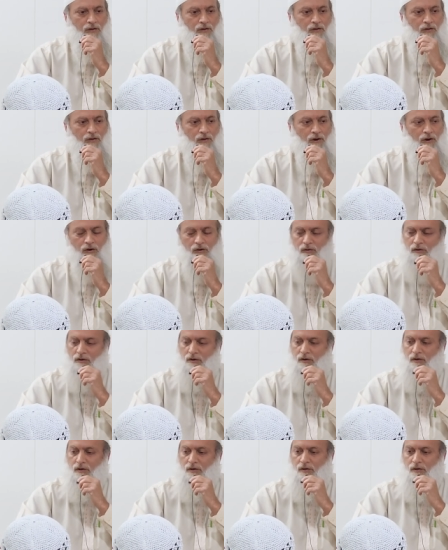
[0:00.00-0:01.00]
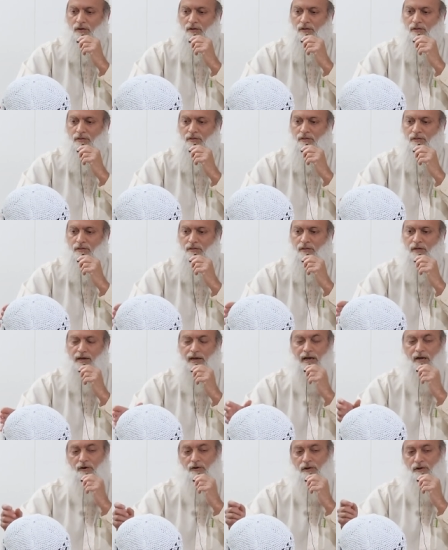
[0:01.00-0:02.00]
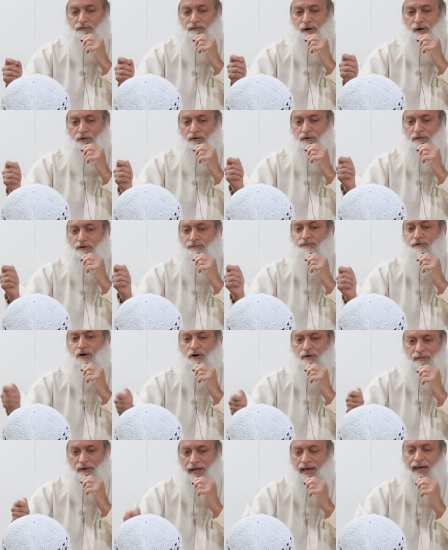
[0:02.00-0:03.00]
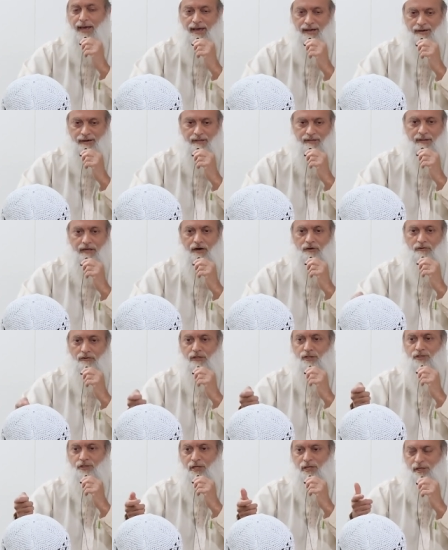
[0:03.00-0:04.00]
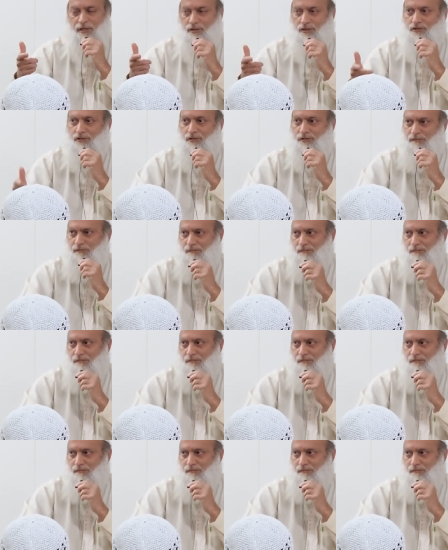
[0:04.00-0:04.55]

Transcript: You know, they not only own the farmland, they own the seeds.